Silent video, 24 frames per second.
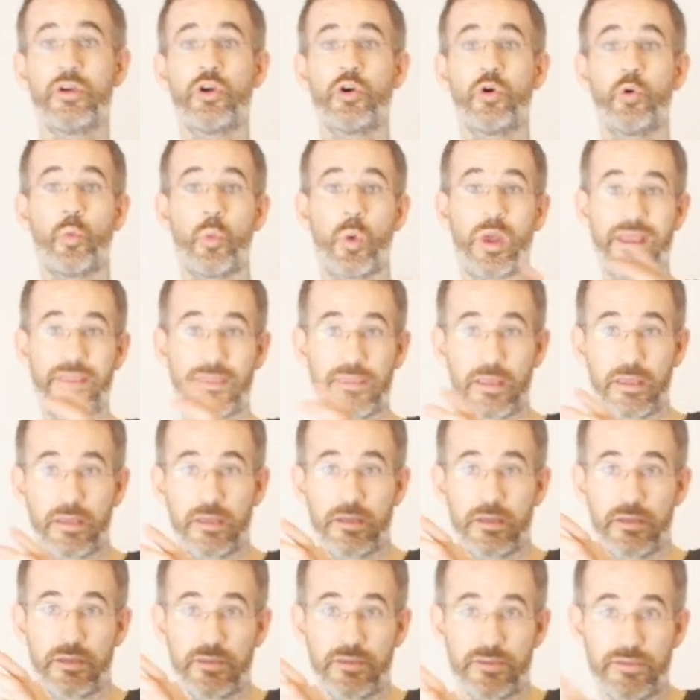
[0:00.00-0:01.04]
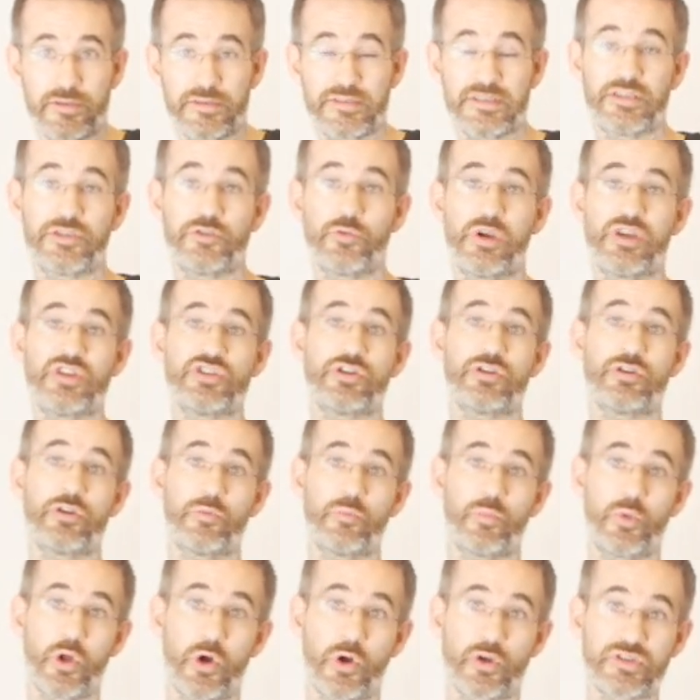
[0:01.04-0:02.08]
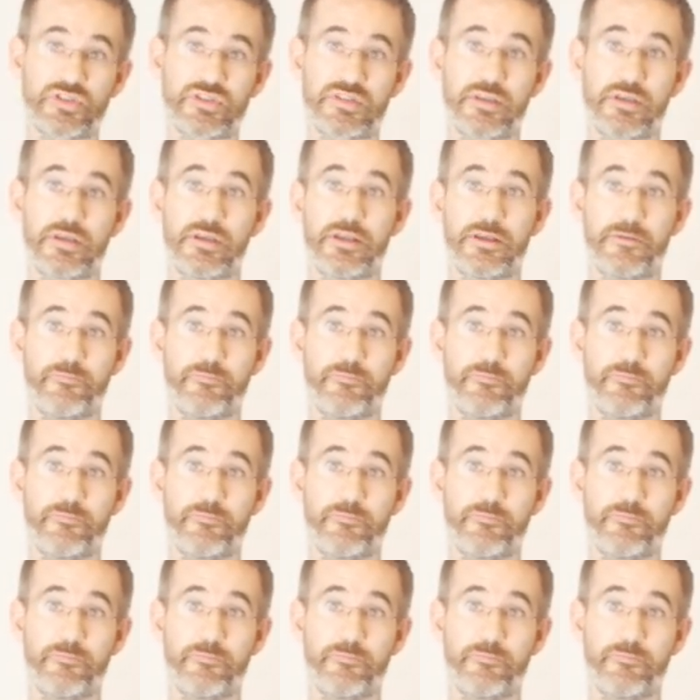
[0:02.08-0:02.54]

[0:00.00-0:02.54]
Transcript: when the situation unblocks.